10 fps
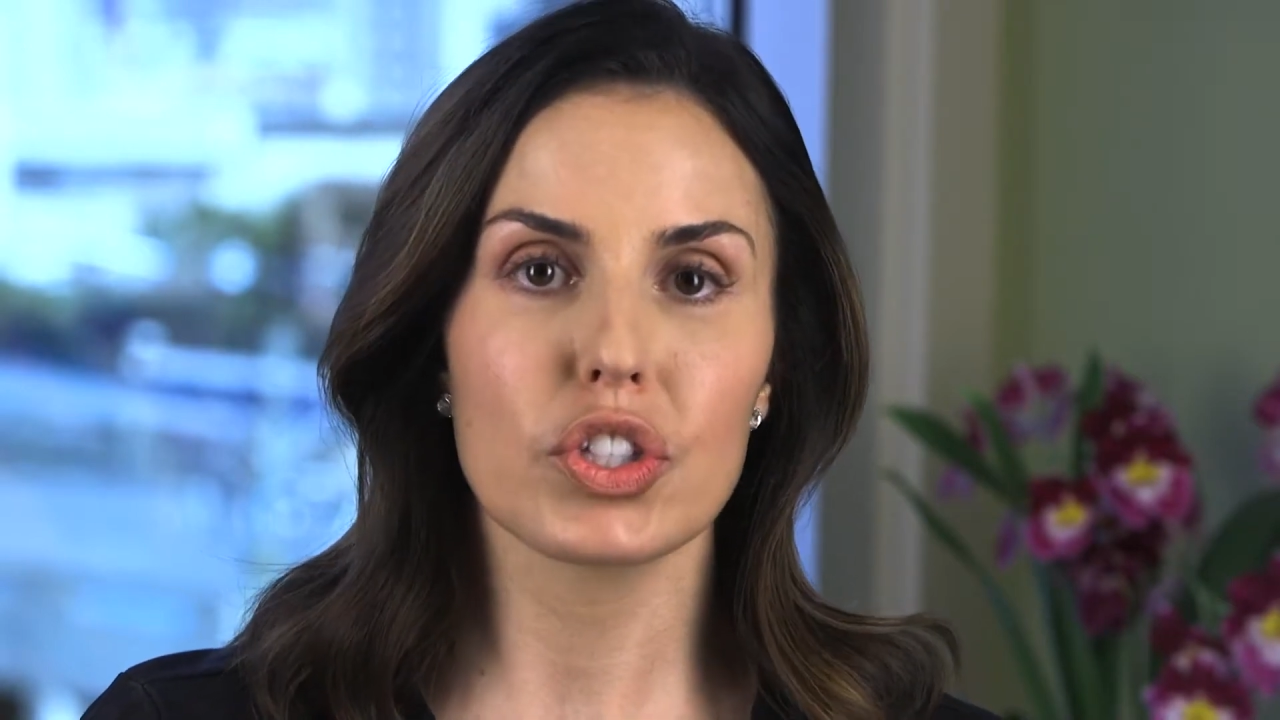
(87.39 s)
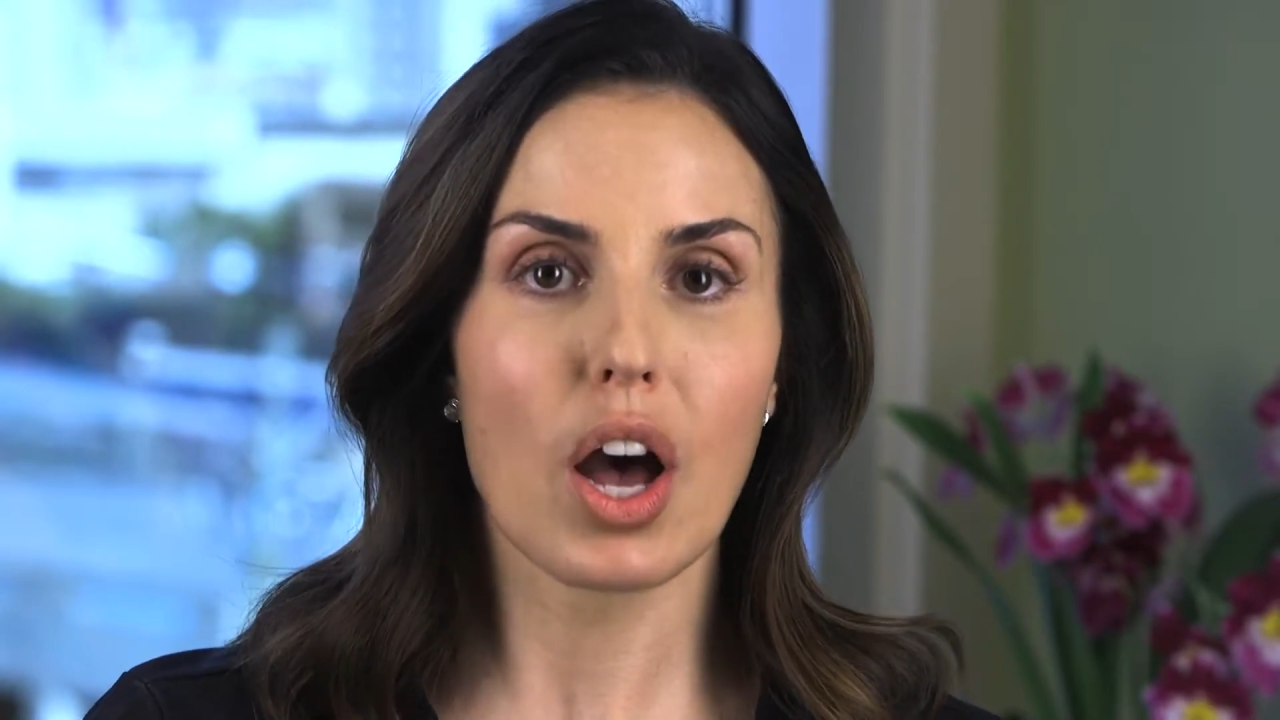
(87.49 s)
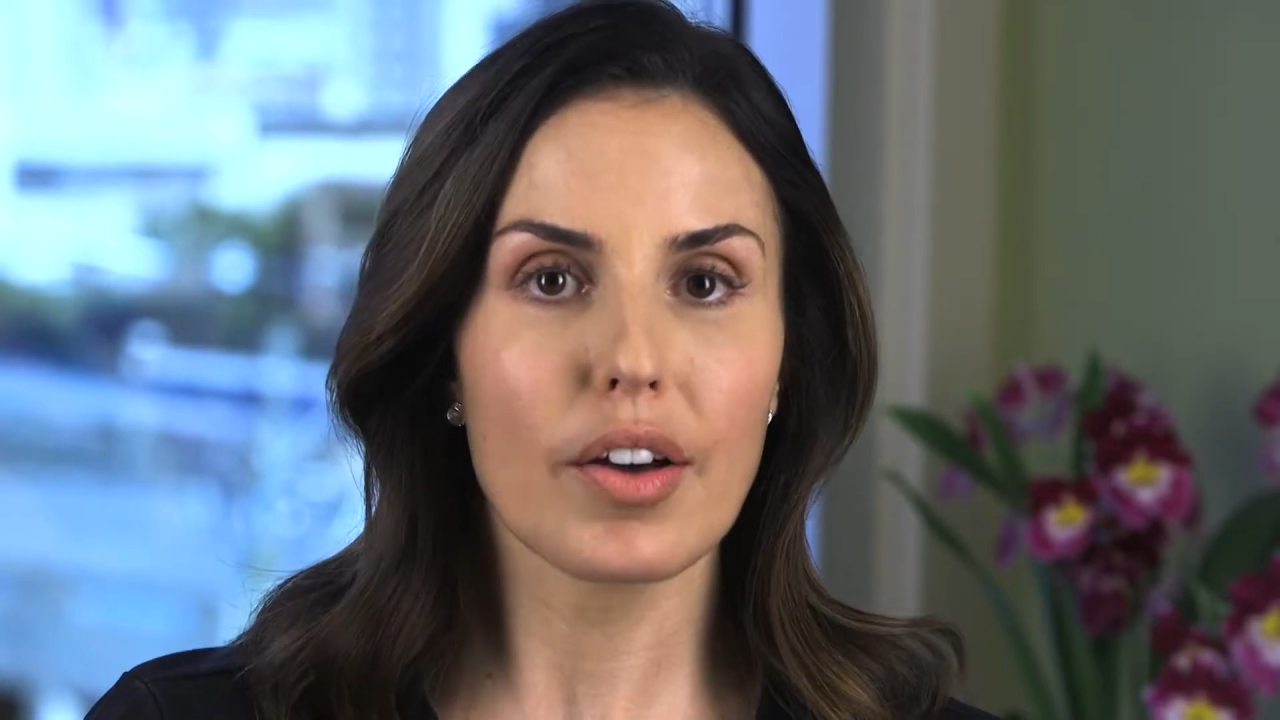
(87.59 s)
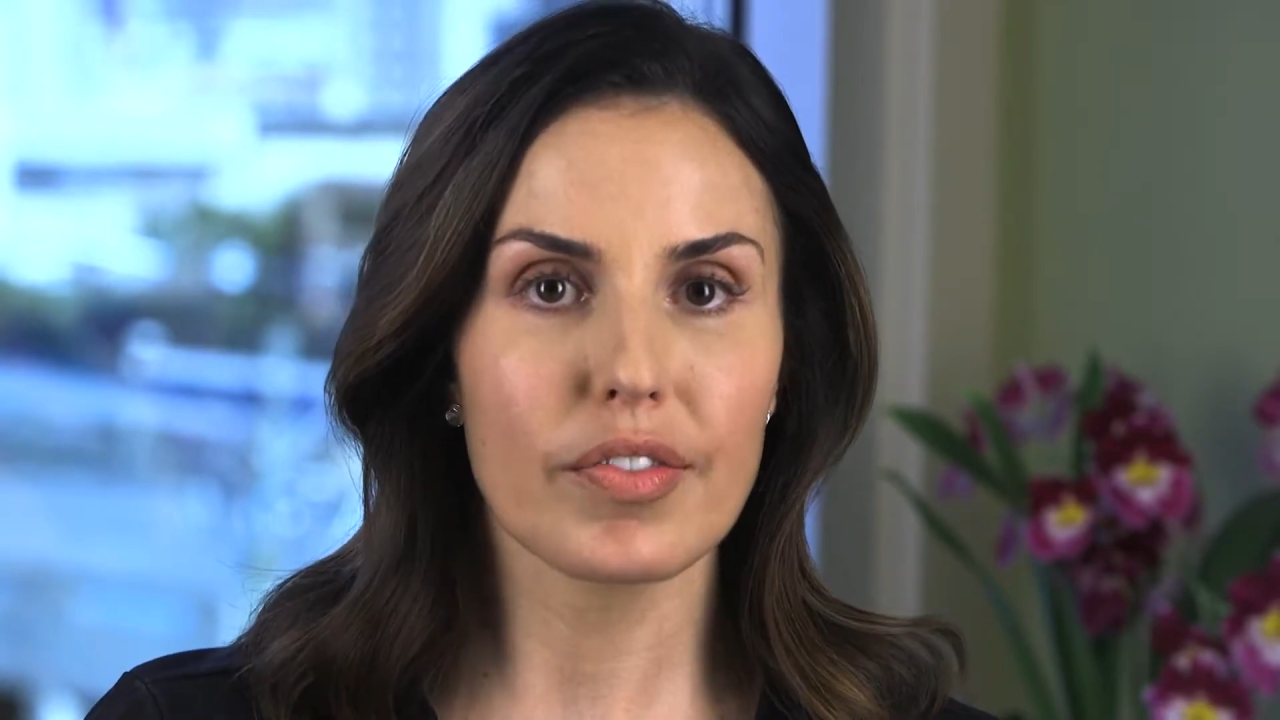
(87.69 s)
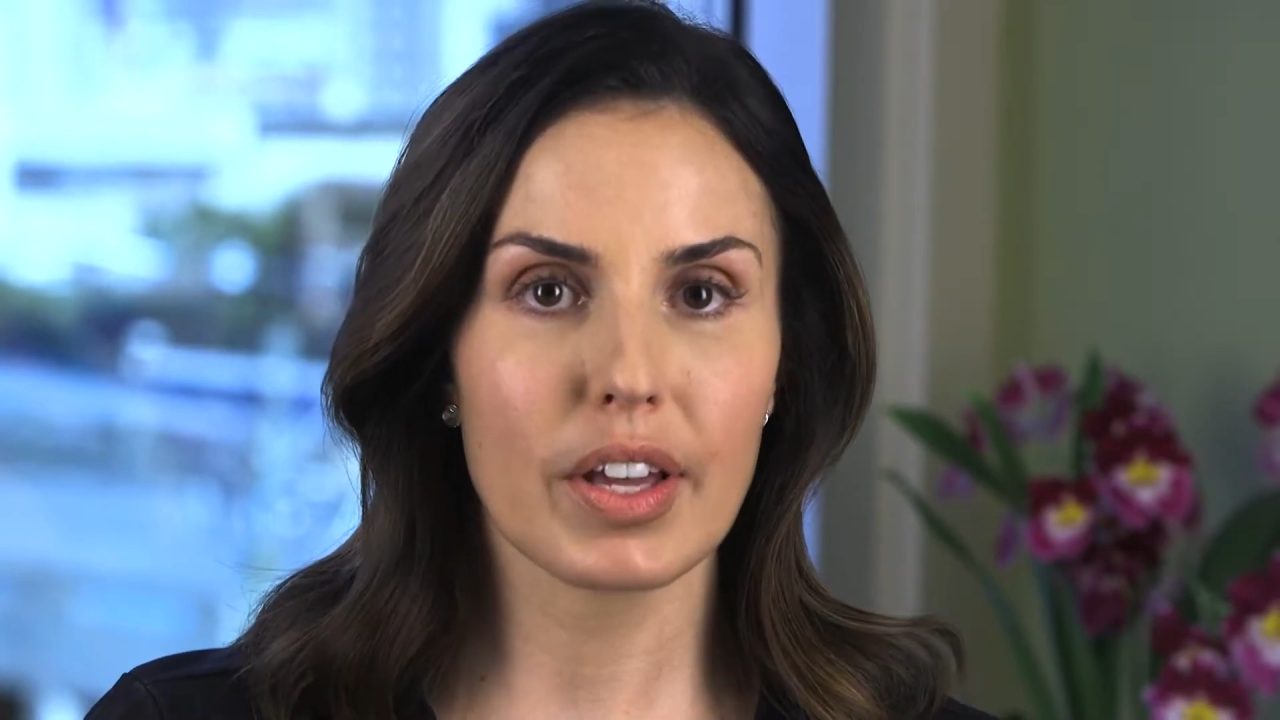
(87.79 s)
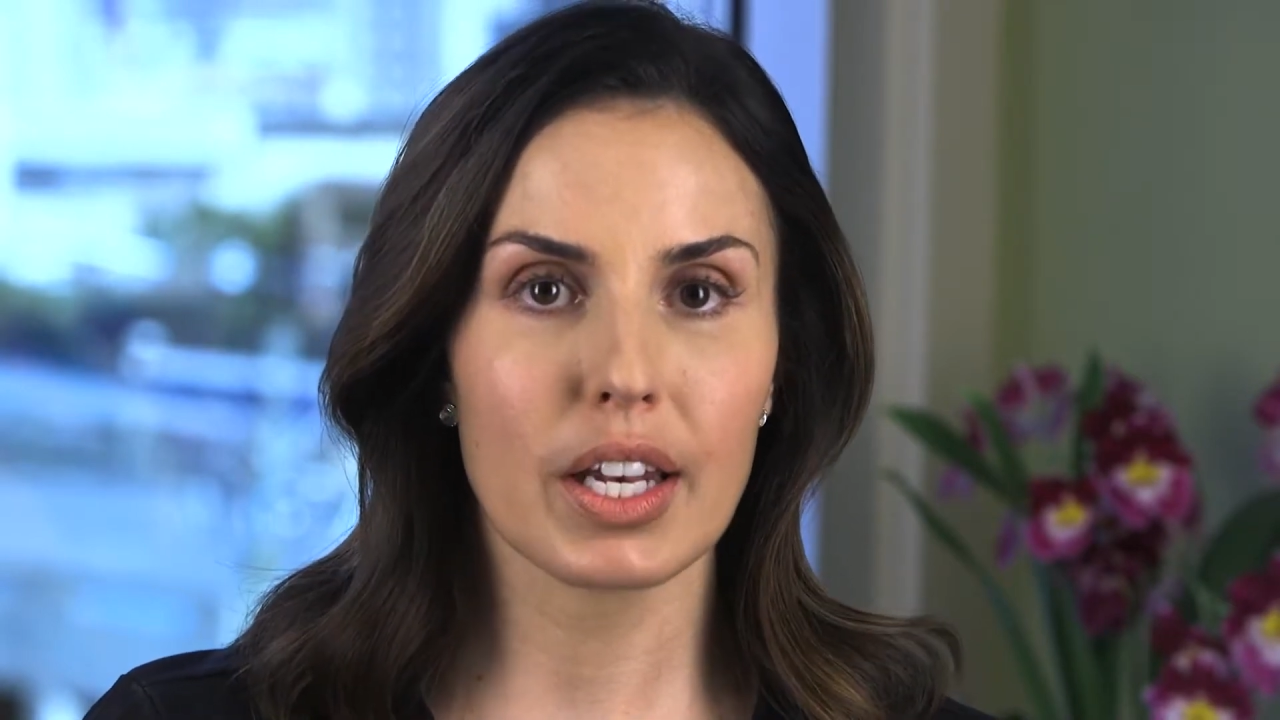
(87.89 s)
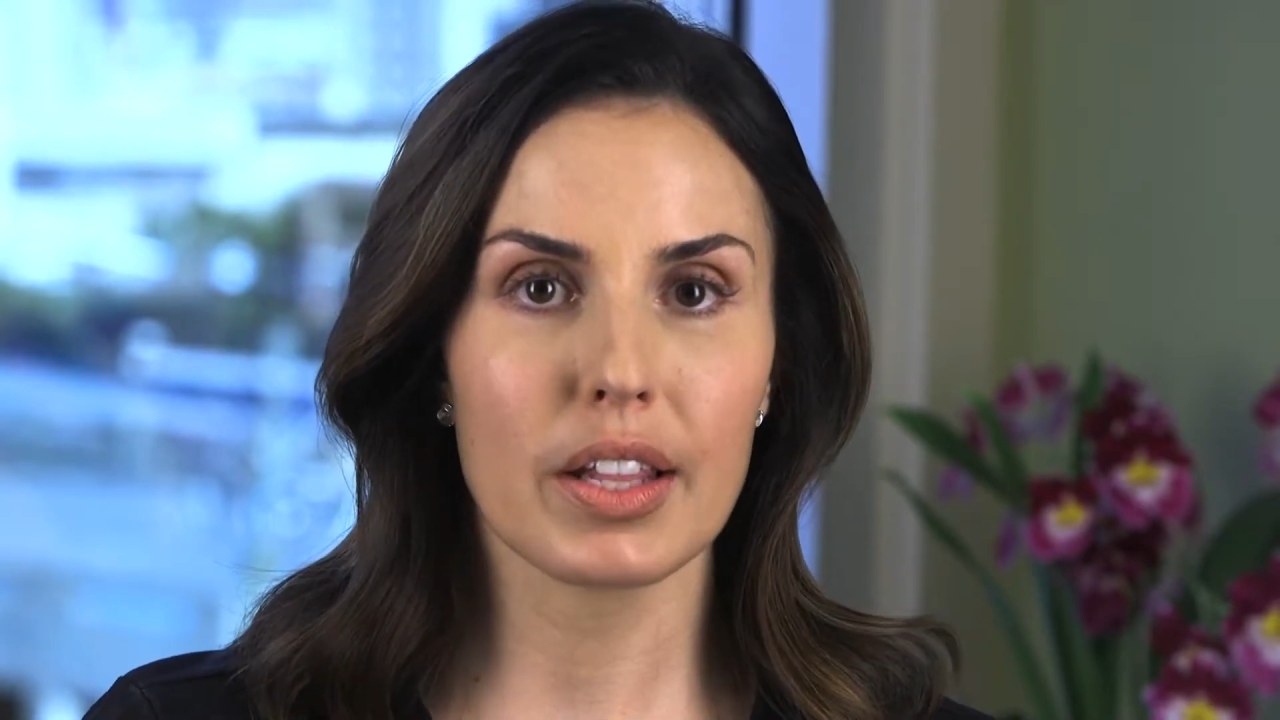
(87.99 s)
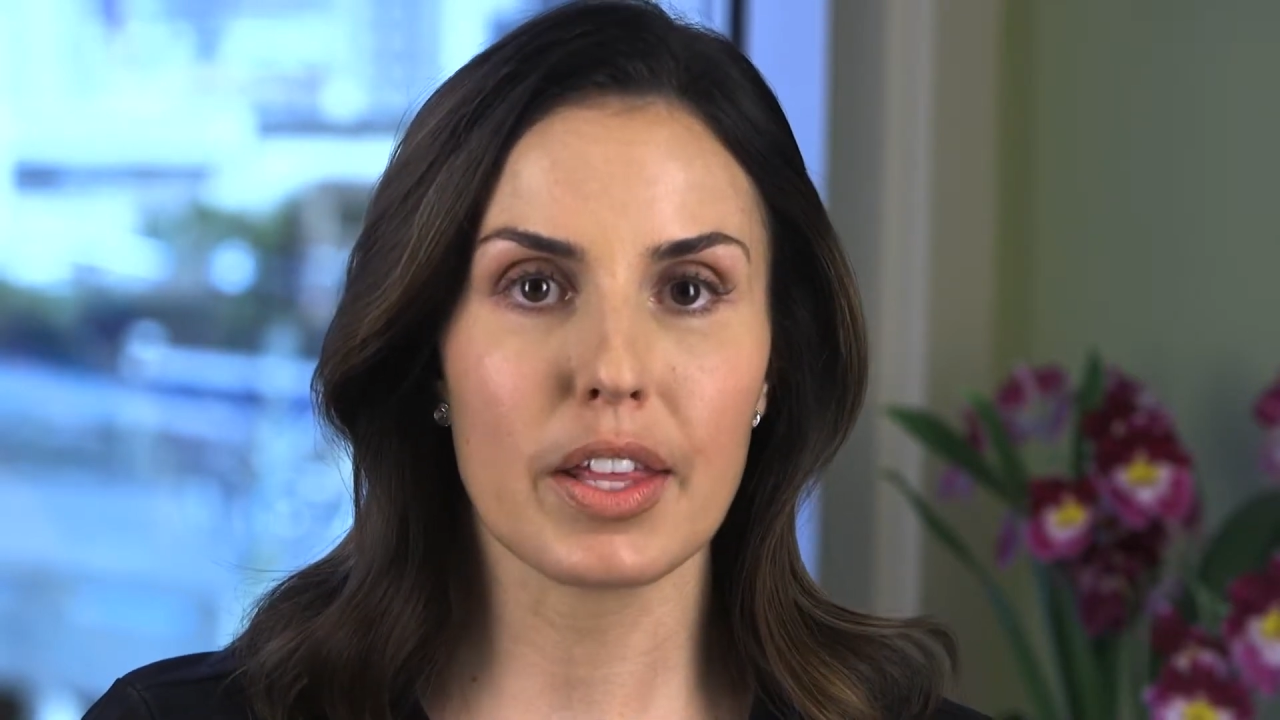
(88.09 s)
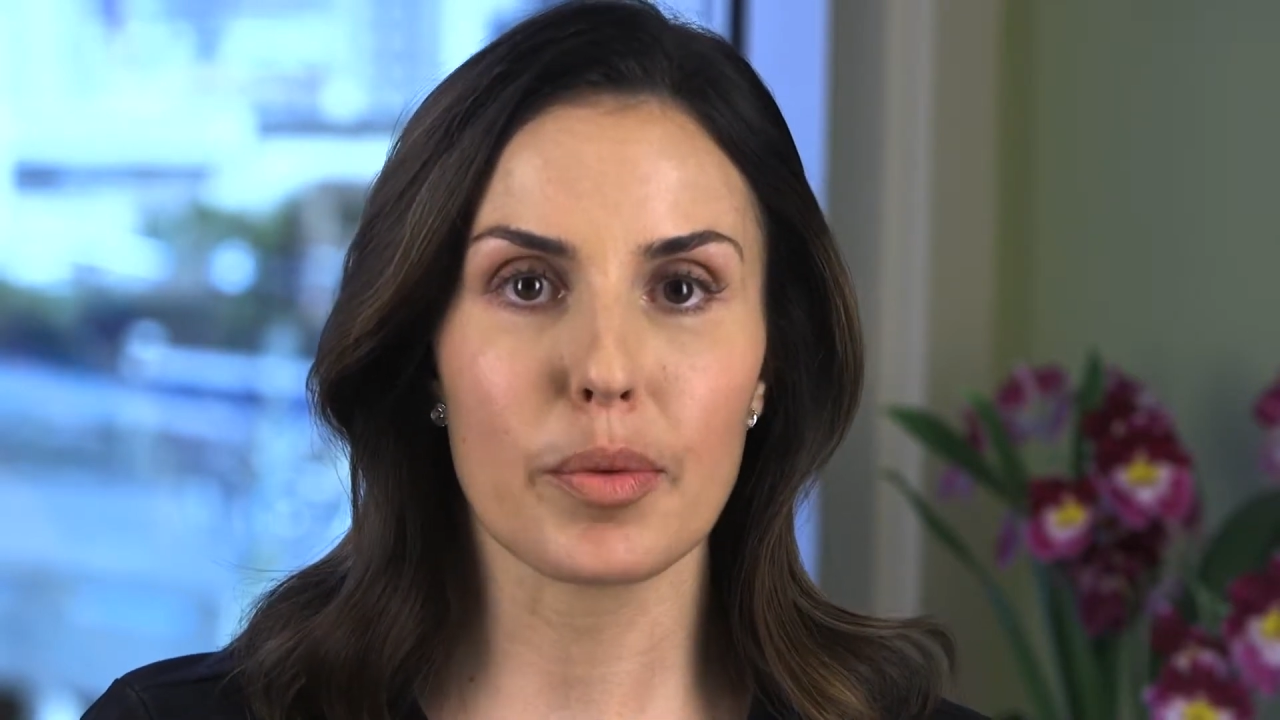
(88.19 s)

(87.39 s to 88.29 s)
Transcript: soften the